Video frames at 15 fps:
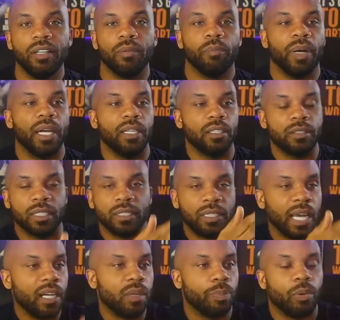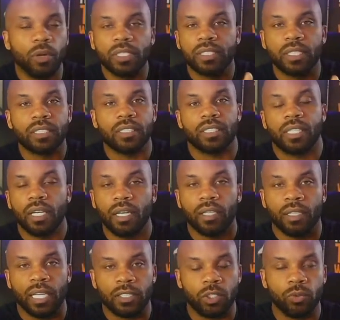But the data points doesn't say
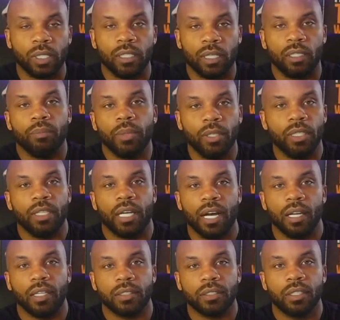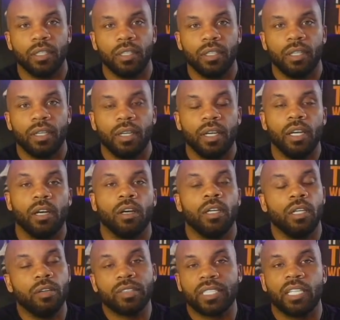that you can get a million dollars. Hell, I
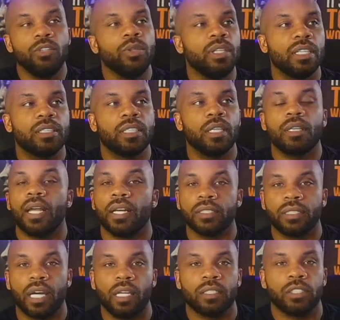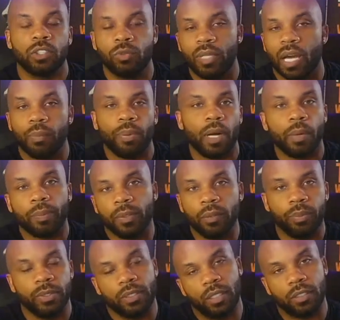didn't even say you can get ten thousand dollars because you're not properly
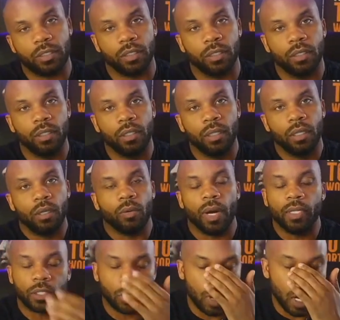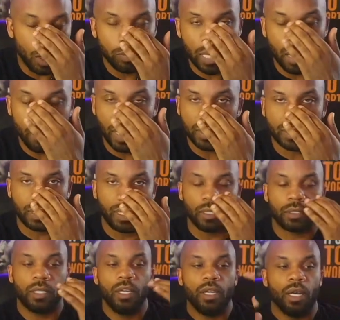positioned, right? So I hope that makes
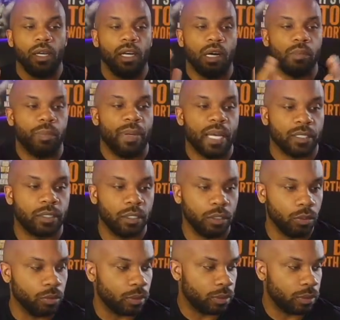sense. And I'm going to pass it to you,